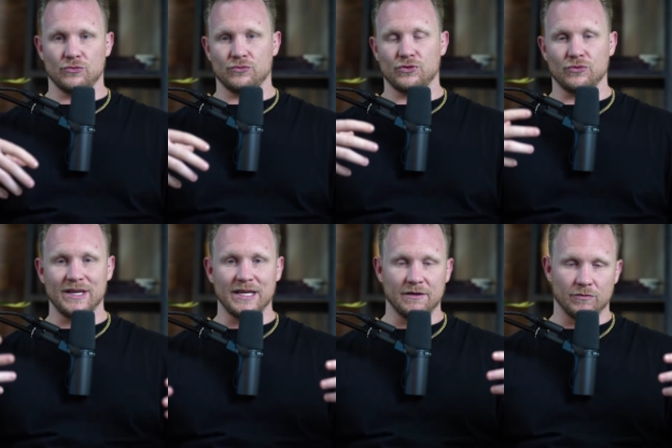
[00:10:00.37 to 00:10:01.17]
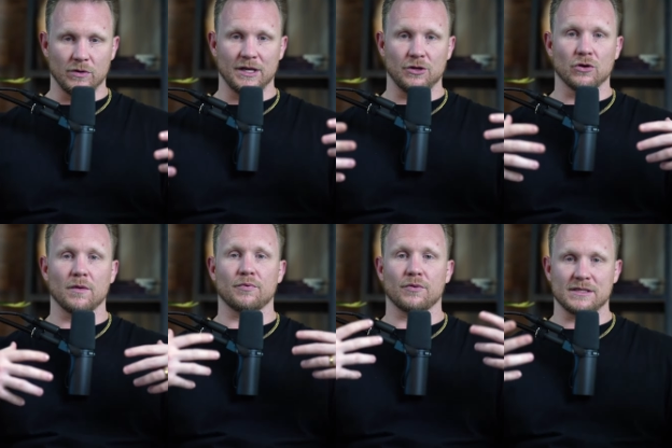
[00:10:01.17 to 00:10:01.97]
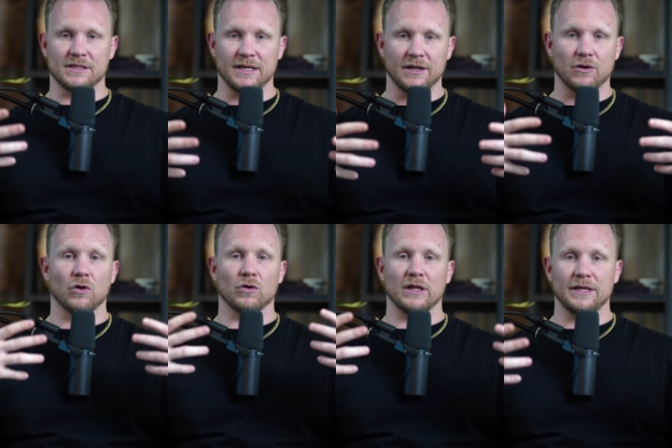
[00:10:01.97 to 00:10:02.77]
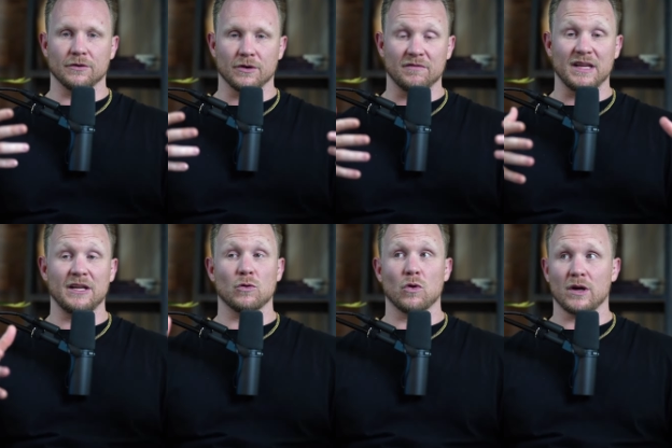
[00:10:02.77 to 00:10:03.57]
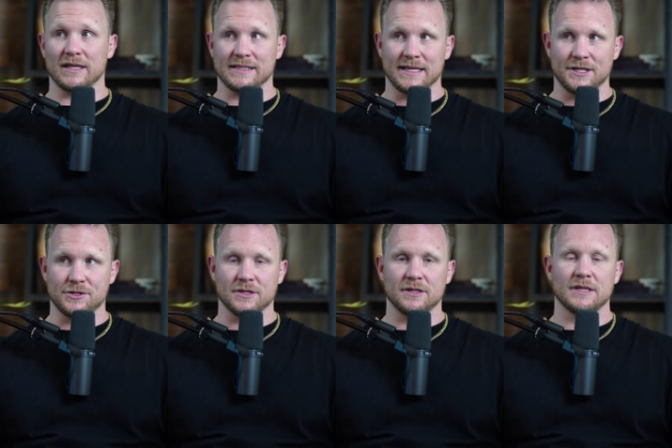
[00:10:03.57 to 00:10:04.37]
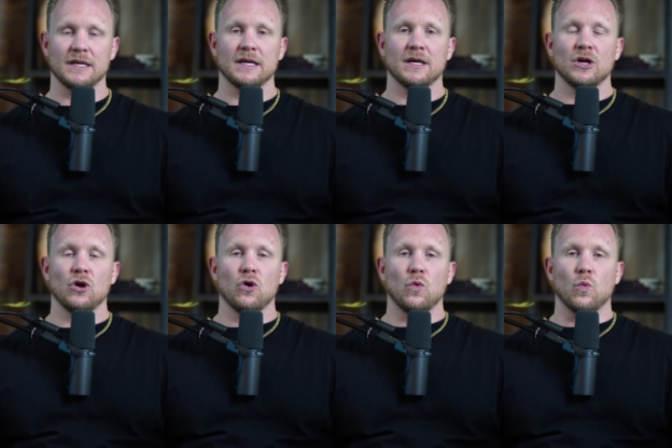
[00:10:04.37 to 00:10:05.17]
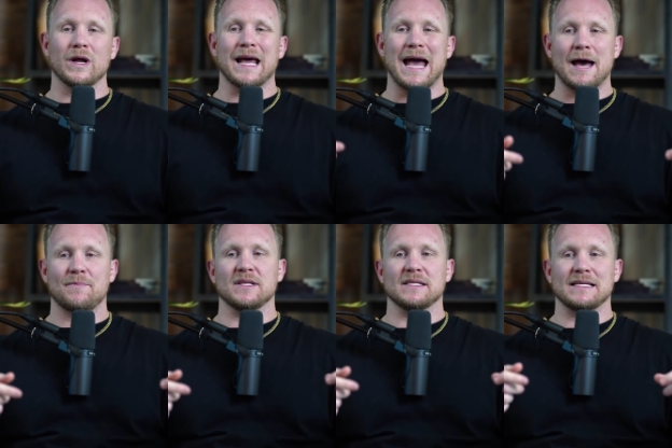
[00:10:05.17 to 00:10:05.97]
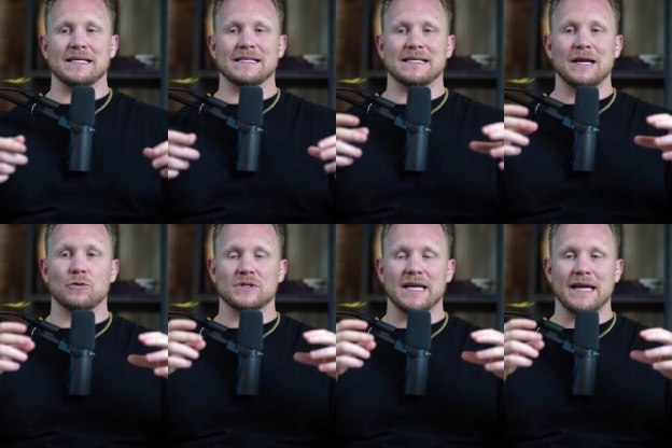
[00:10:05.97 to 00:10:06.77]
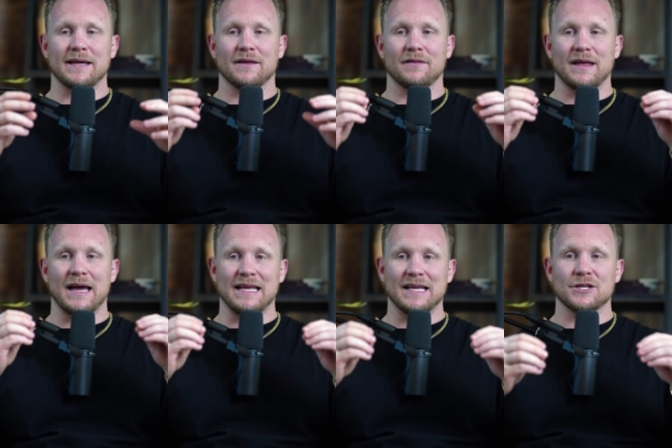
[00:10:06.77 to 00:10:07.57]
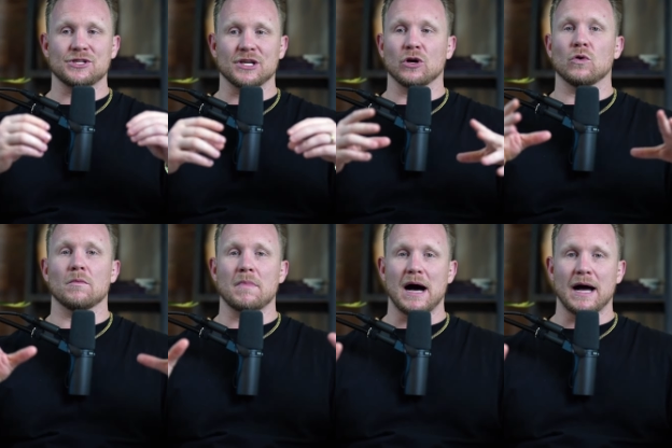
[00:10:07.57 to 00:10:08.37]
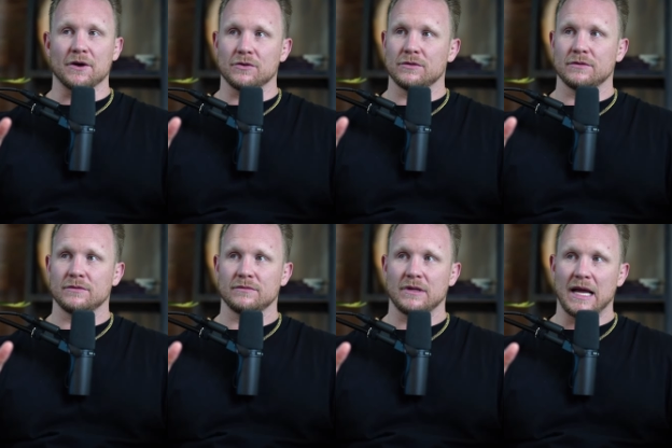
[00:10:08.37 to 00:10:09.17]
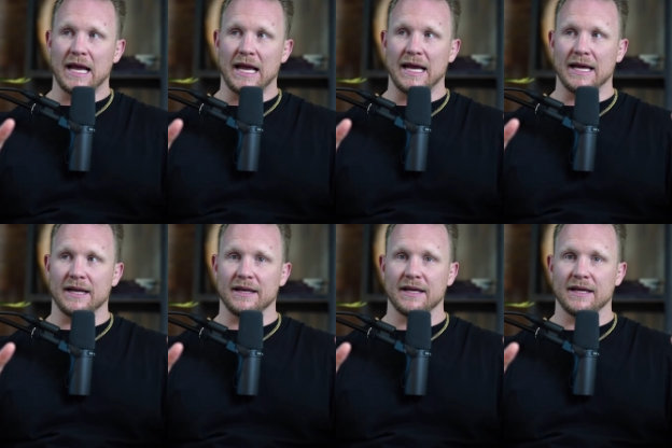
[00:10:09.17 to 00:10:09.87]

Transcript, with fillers: to evil and you're a president or a leader of any organization what happens is they'll take that inch and go a mile. And